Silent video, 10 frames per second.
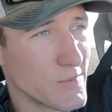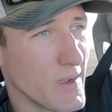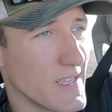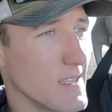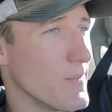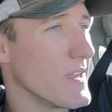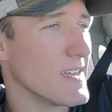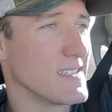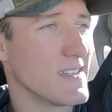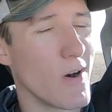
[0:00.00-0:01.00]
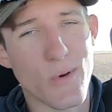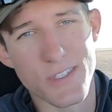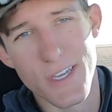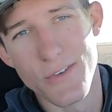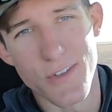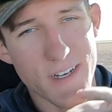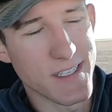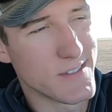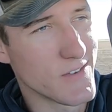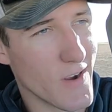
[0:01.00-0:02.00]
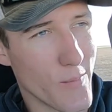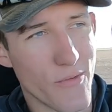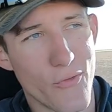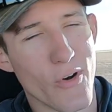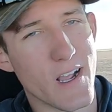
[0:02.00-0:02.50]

mainly because it always goes on Instagram before it